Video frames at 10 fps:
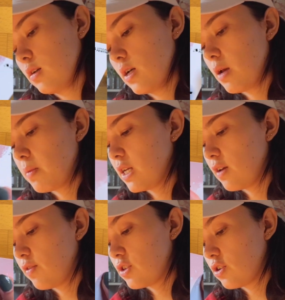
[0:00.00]
And I mean,
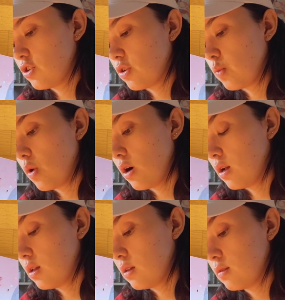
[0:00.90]
if it's on your
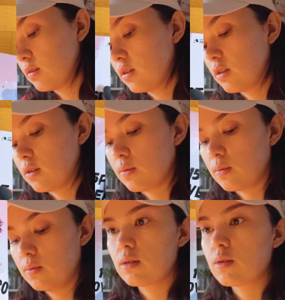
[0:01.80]
wall, you know,
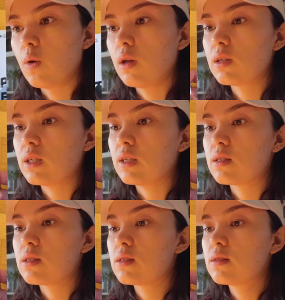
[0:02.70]
quality
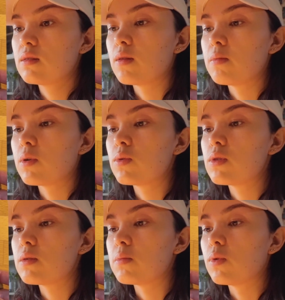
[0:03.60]
is the
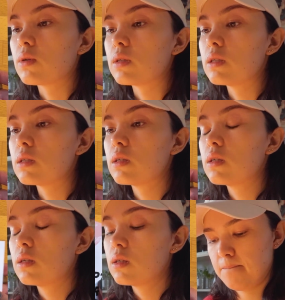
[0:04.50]
most important.
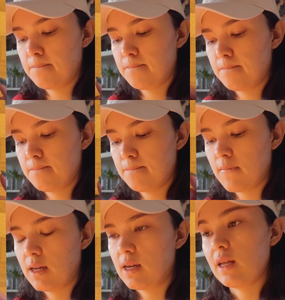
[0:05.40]

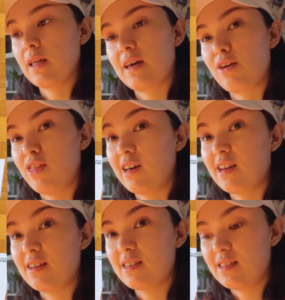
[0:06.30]
And I like how thick
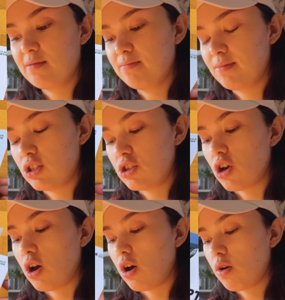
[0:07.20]
it is.
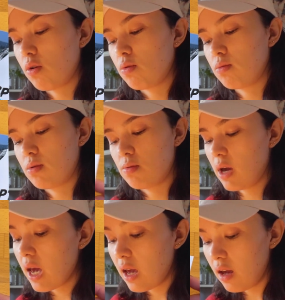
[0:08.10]
So,
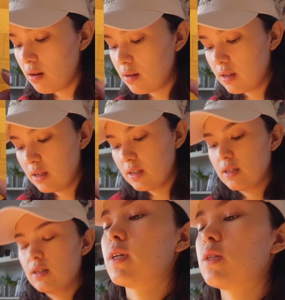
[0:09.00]
okay.
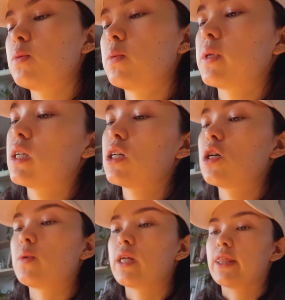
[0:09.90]
That's what we're gonna
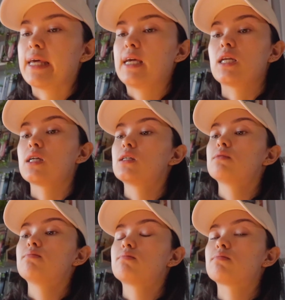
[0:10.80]
go with then.
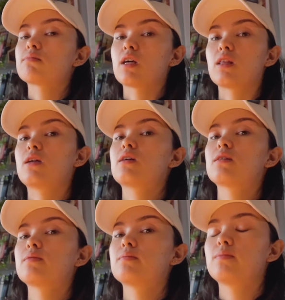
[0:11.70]
I
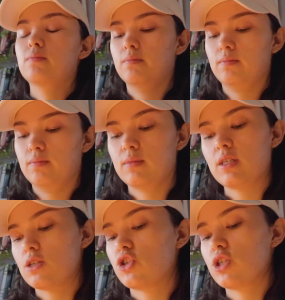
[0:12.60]
think
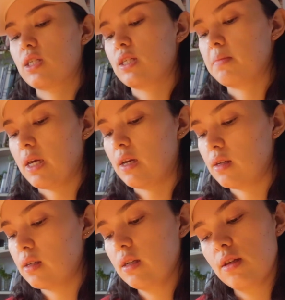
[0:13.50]
decision is made.